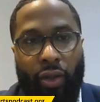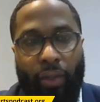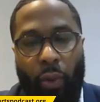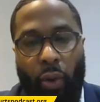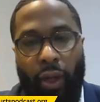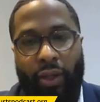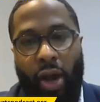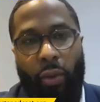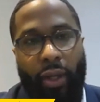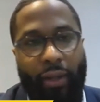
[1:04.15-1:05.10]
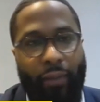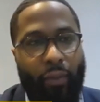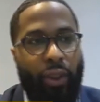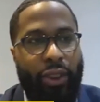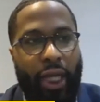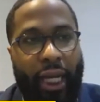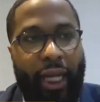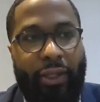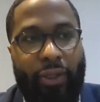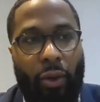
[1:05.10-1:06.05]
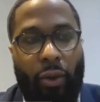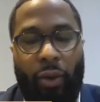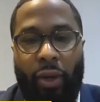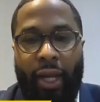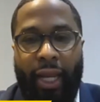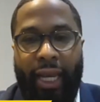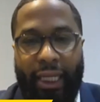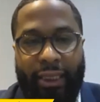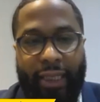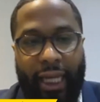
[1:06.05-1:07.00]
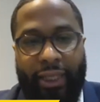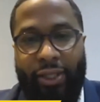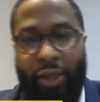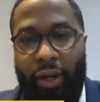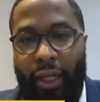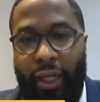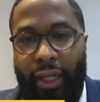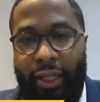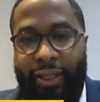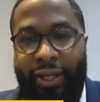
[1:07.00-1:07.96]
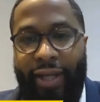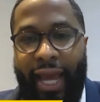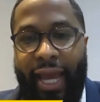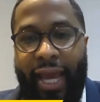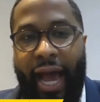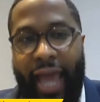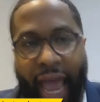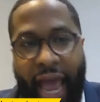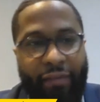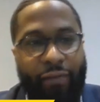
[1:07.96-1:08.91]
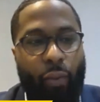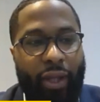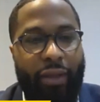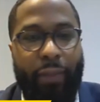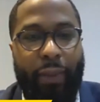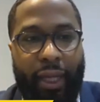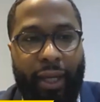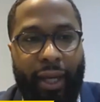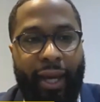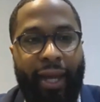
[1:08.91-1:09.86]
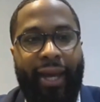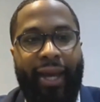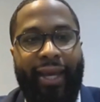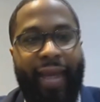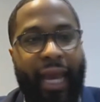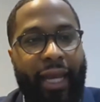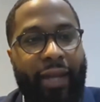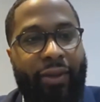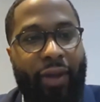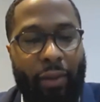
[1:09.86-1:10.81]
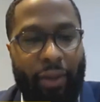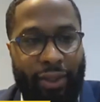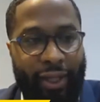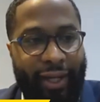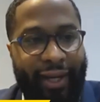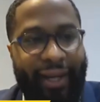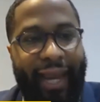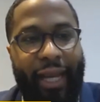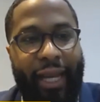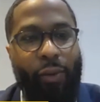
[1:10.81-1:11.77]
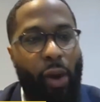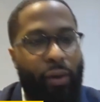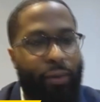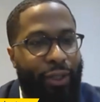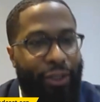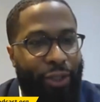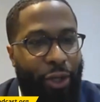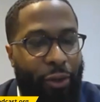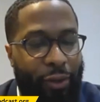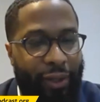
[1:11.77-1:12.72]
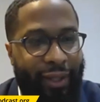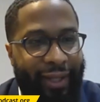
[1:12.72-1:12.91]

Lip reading: support is always appreciated, so let's get started. Today, I have with me Katie Summers. Katie, welcome to the show.